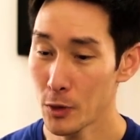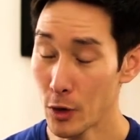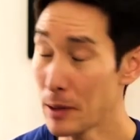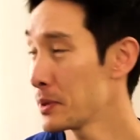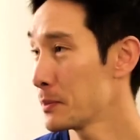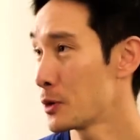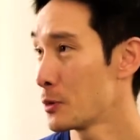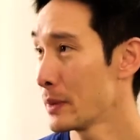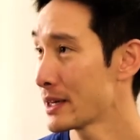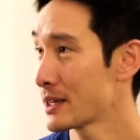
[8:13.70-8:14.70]
people
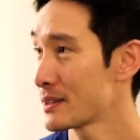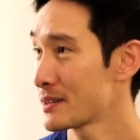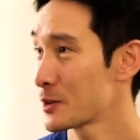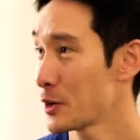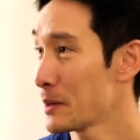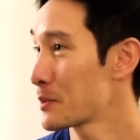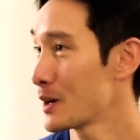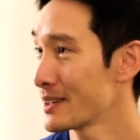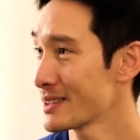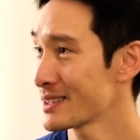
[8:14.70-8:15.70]
make great
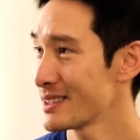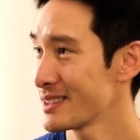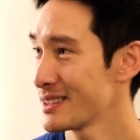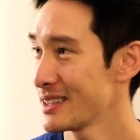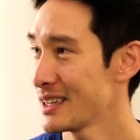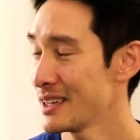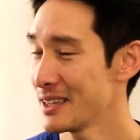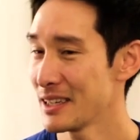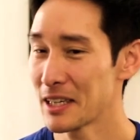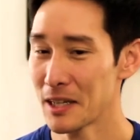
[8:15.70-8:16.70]
product.
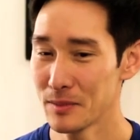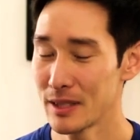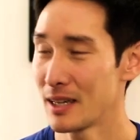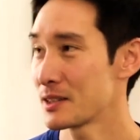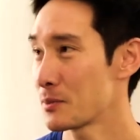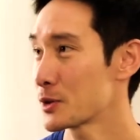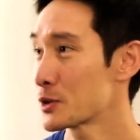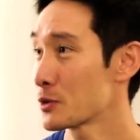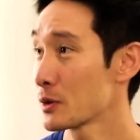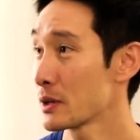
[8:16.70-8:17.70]
It comes down to
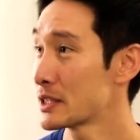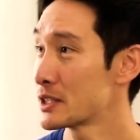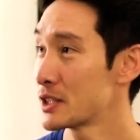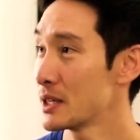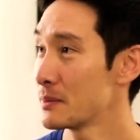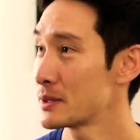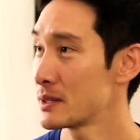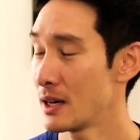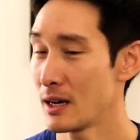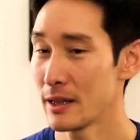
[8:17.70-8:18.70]
personal relationships,
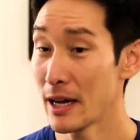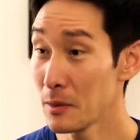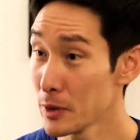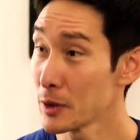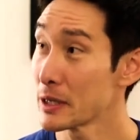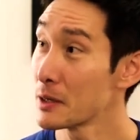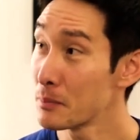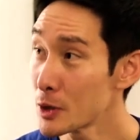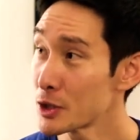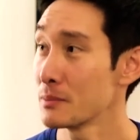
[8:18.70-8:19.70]
that ability to
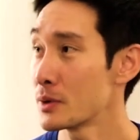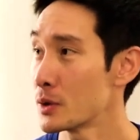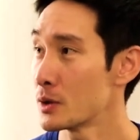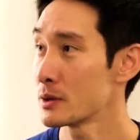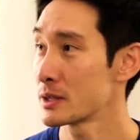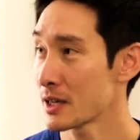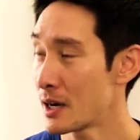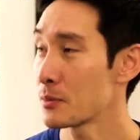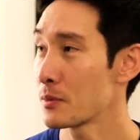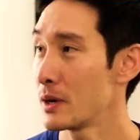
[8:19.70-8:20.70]
push and pull, to
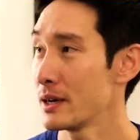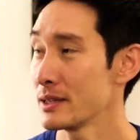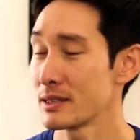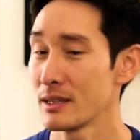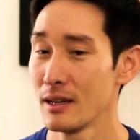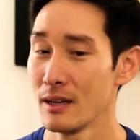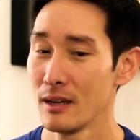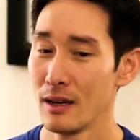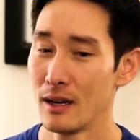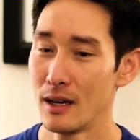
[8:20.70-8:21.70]
compromise.
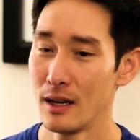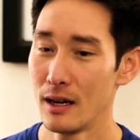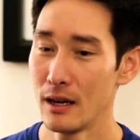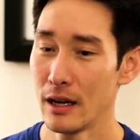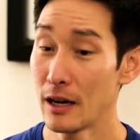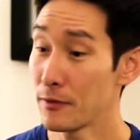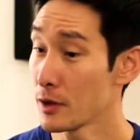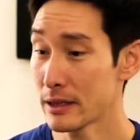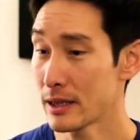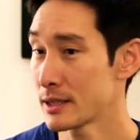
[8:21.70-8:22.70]
And I feel
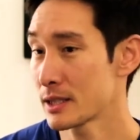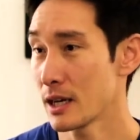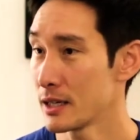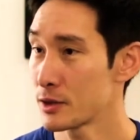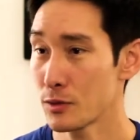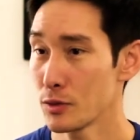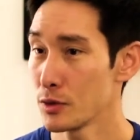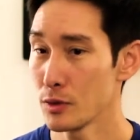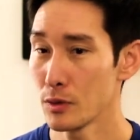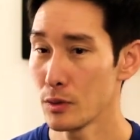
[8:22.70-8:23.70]
like that's got us
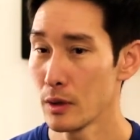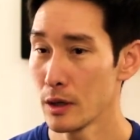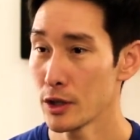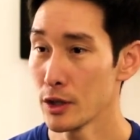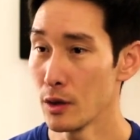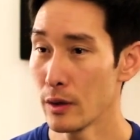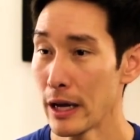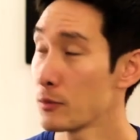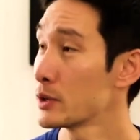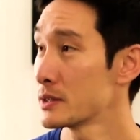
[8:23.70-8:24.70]
through,
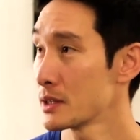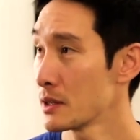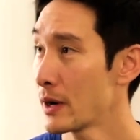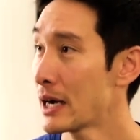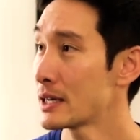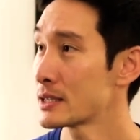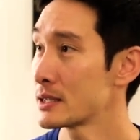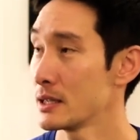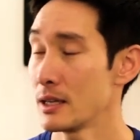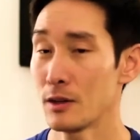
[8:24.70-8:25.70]
headwinds in the past,
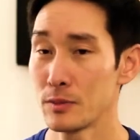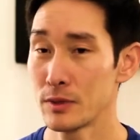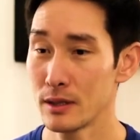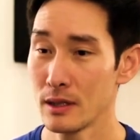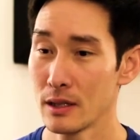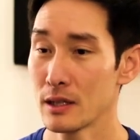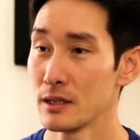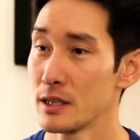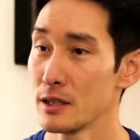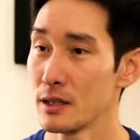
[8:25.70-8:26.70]
and it helps
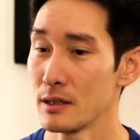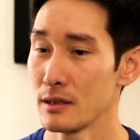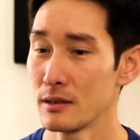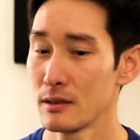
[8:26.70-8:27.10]
continue to